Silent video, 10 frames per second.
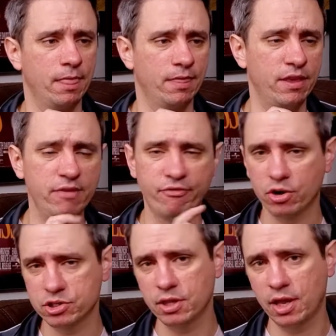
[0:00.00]
the
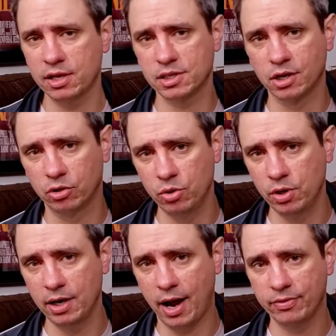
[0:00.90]
version that is
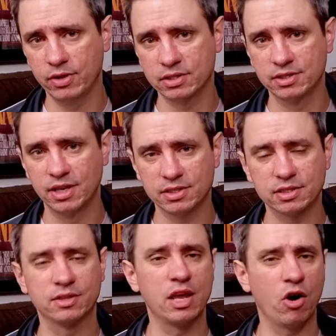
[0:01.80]
included on this
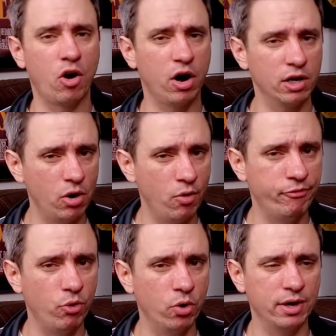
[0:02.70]
disc, the audio
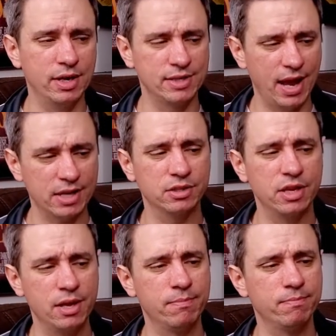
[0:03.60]
for it is
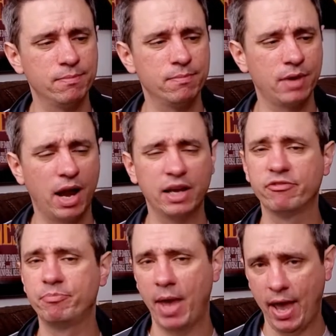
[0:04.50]
actually kind
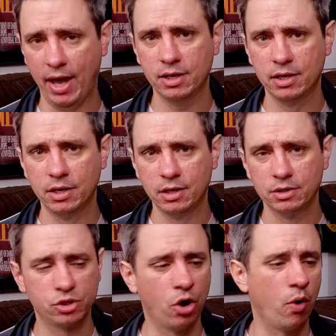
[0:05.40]
of bad.
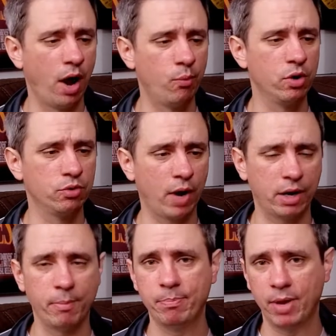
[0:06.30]
So I wouldn't
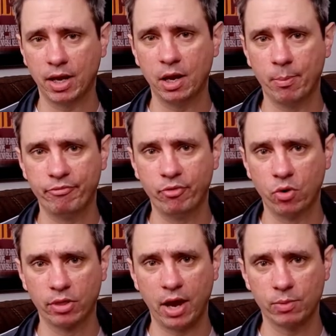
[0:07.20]
recommend picking up
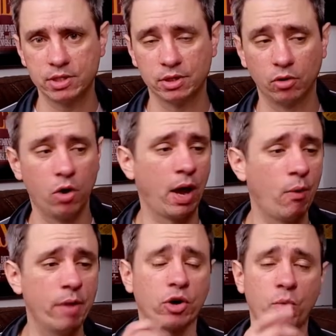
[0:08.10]
for that reason alone.
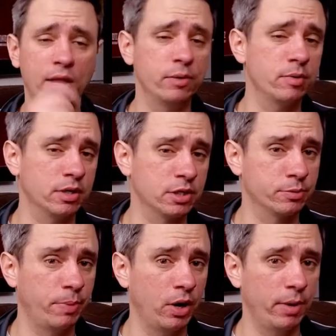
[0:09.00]
However, Quatermass
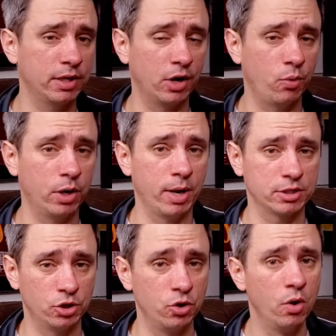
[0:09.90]
Experiment and
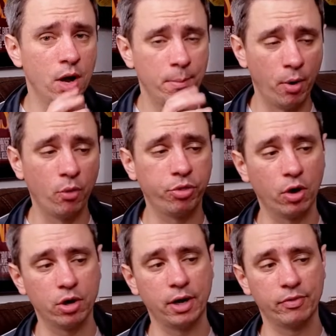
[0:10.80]
Quatermass 2 both
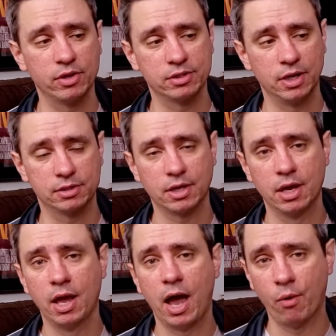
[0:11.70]
look good on this disc.
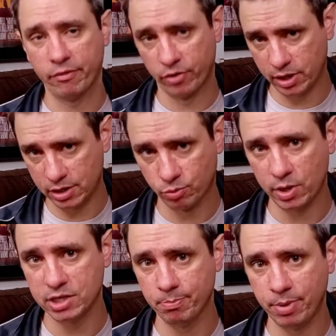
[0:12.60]
However, it is
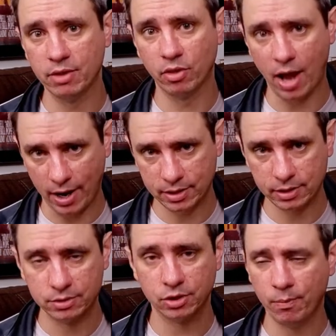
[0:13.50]
Region B
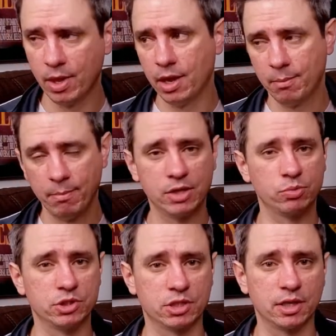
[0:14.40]
locked. So may
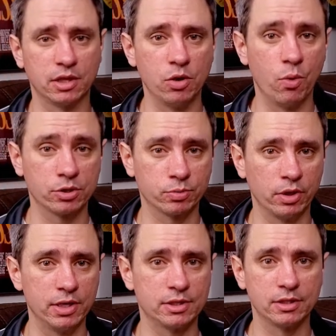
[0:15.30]
as well just get the US
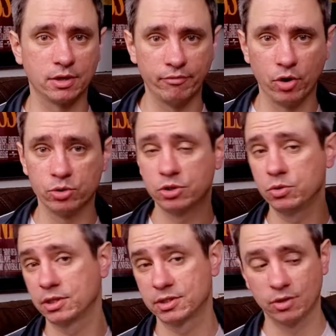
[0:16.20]
releases of those
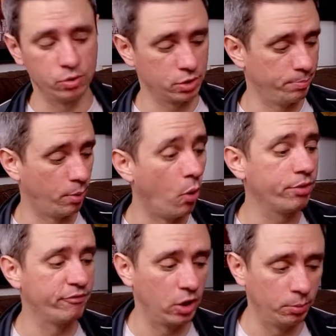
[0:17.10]
two since those are
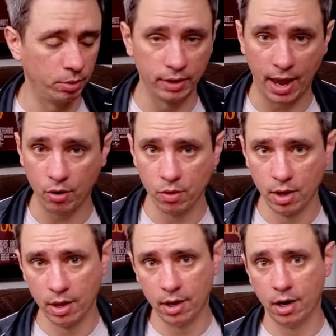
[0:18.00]
both available now,
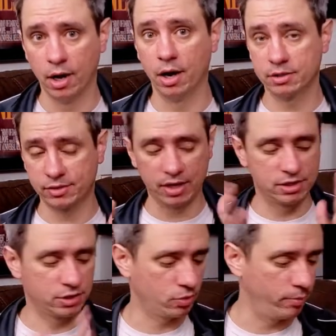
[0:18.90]

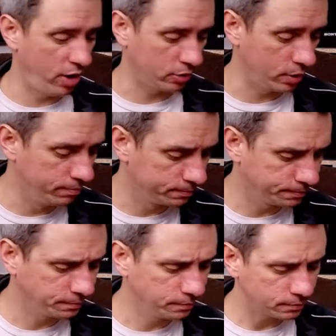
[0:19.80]
thanks to Scream Factory.
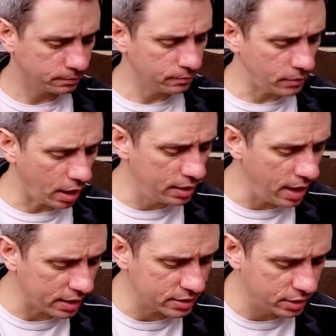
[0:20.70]

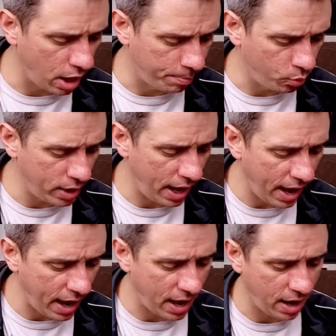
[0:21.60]
Next up, we
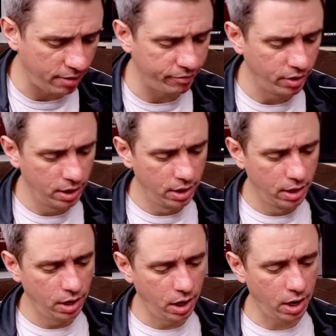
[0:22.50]
have
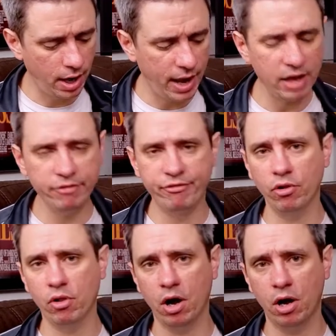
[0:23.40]
a
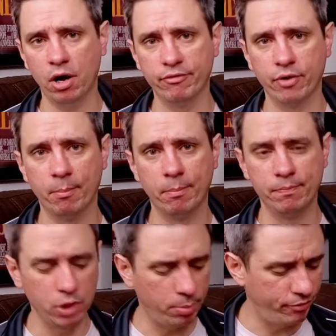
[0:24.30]
handful of
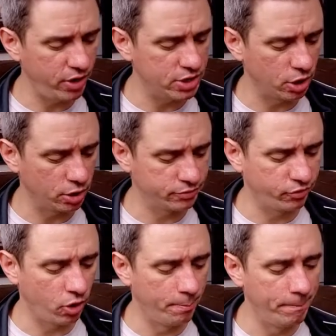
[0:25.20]
double features
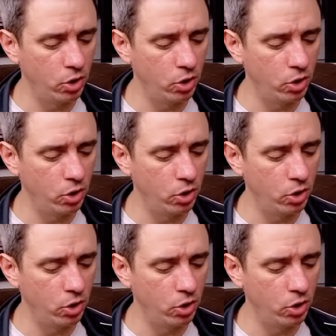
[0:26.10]
from